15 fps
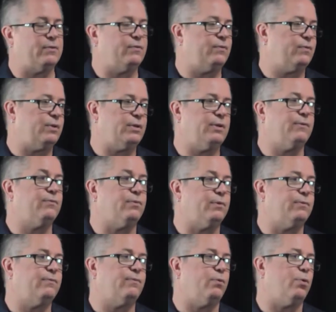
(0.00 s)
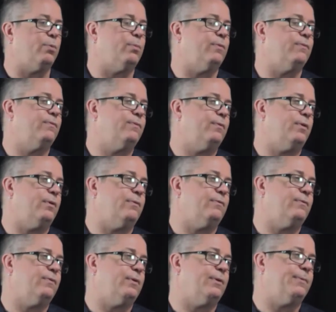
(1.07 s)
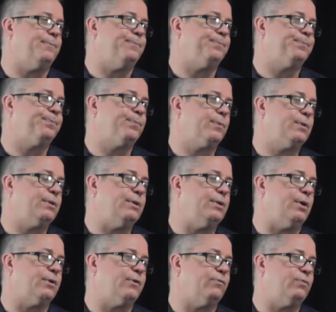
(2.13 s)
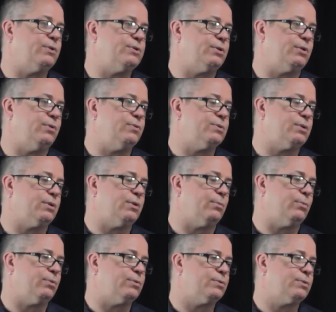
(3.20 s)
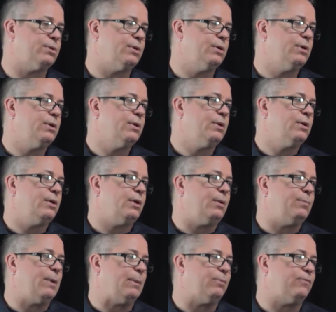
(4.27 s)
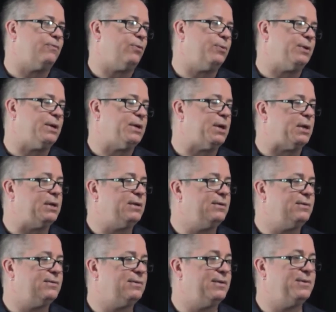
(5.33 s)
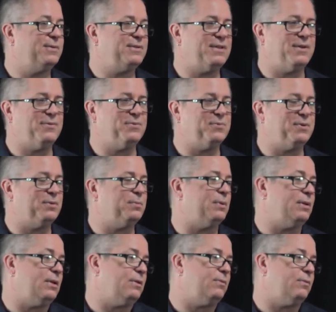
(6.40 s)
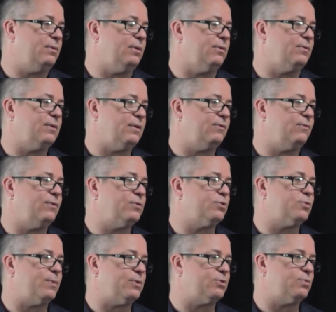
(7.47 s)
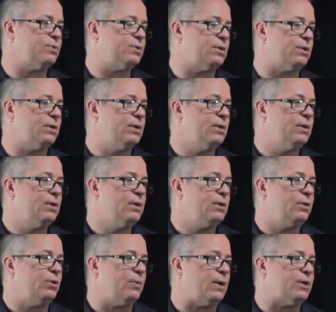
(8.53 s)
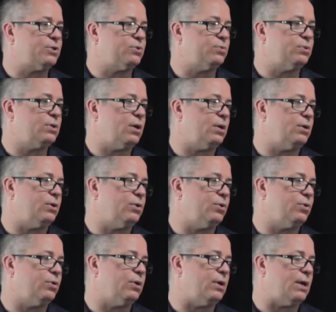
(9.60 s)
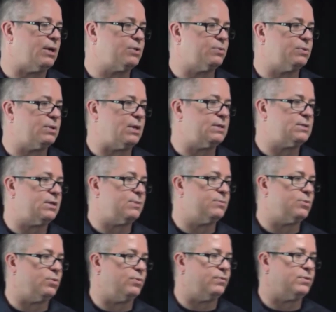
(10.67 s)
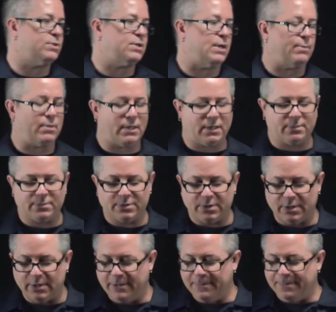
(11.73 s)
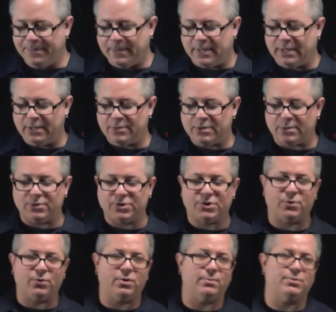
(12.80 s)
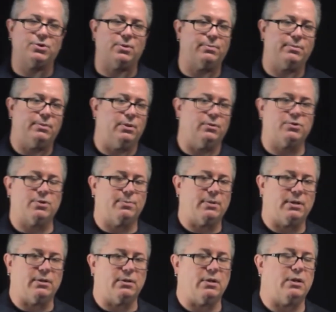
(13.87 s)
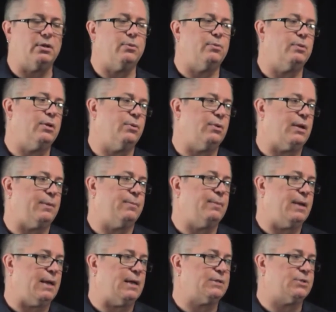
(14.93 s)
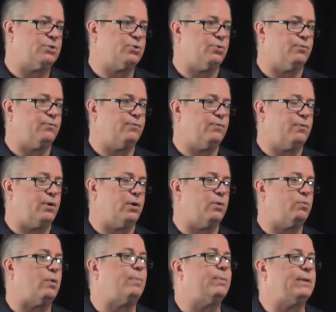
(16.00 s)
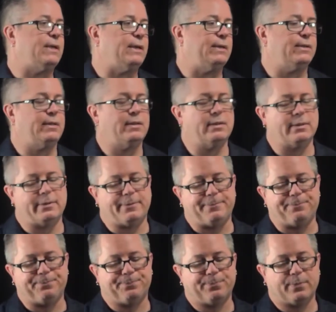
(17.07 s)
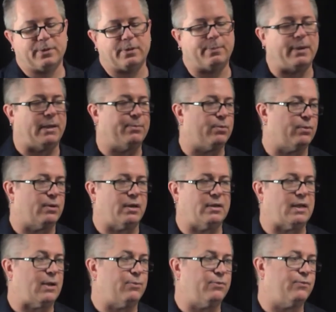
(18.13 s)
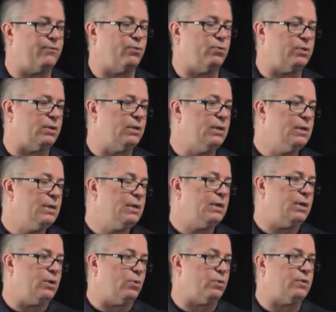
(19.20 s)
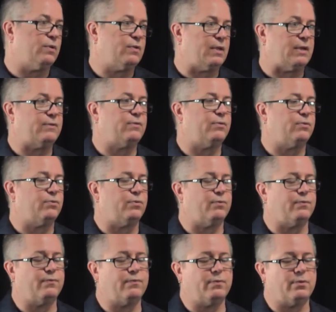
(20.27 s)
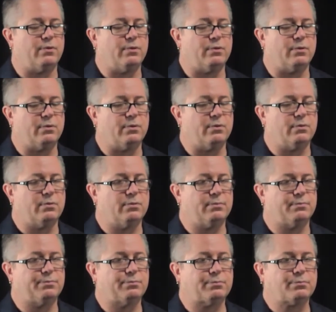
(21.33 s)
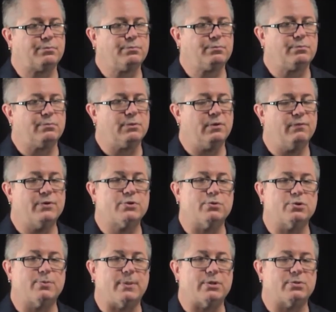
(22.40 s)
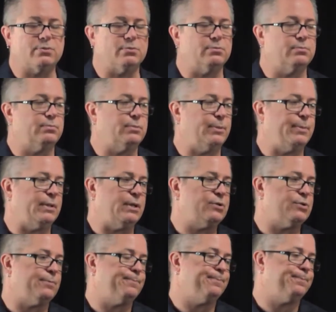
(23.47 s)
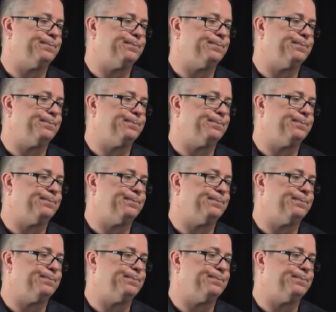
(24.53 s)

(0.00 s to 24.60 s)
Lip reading: It's just a different form of deductive reasoning using numbers. You had paper folding and cutting. Sounds weird, but it's, test visual spatial reasoning. No actual cutting occurred in actual test items, only for sample items. The idea was they would show them something, and then they would be asked to sort of replicate the paper and how it's folded in order to test their sort of visual spatial manipulation.